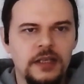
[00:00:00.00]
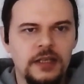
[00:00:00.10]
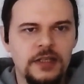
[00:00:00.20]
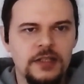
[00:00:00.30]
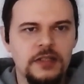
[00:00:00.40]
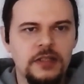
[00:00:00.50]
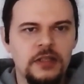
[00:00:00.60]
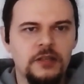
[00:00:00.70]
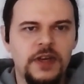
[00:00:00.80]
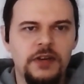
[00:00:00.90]
is
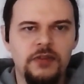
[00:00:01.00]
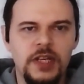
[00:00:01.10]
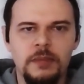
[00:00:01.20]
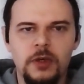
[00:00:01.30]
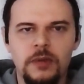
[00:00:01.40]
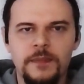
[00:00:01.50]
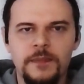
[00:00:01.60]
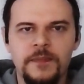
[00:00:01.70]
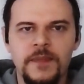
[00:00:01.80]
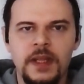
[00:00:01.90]
not very readable,
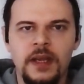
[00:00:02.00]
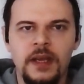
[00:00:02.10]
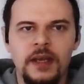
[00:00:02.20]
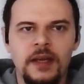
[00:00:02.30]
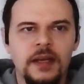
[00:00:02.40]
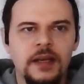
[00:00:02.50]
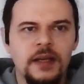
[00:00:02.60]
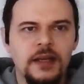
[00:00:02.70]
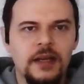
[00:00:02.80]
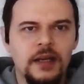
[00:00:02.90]

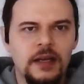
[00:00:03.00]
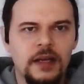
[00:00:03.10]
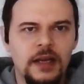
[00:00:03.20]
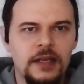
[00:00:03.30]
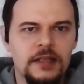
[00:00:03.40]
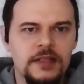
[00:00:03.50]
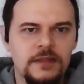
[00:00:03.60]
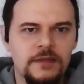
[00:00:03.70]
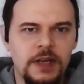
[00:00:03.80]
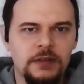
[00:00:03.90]
and it's
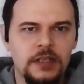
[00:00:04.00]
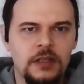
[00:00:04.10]
fairly